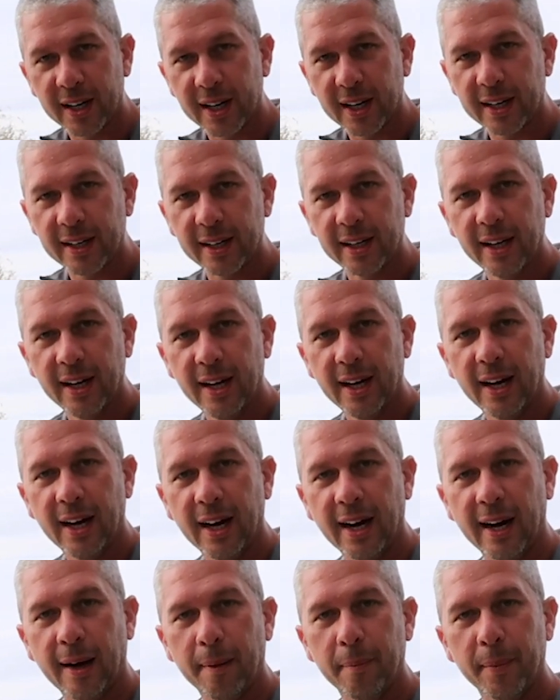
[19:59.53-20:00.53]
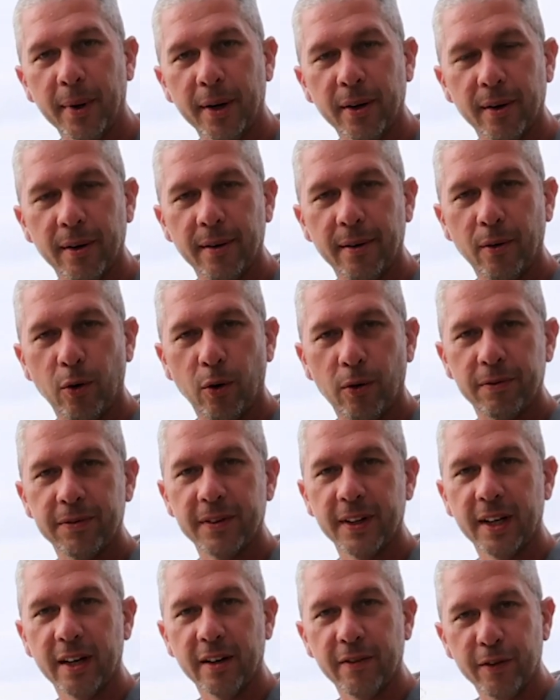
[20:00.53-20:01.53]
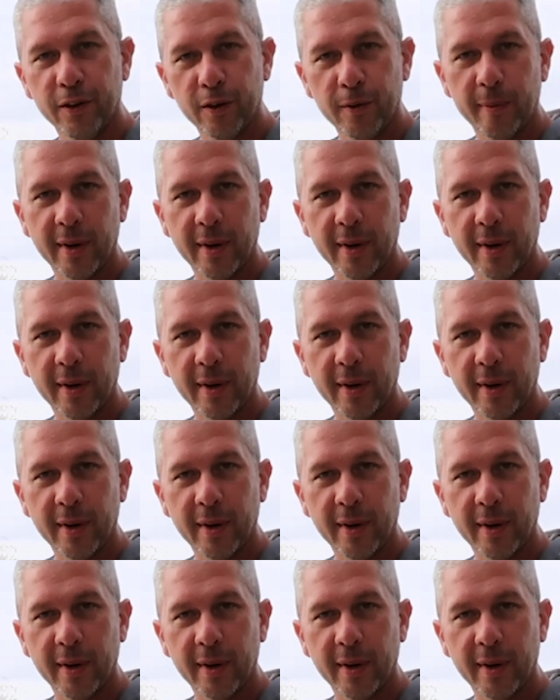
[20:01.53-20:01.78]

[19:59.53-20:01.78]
on, but hopefully in a few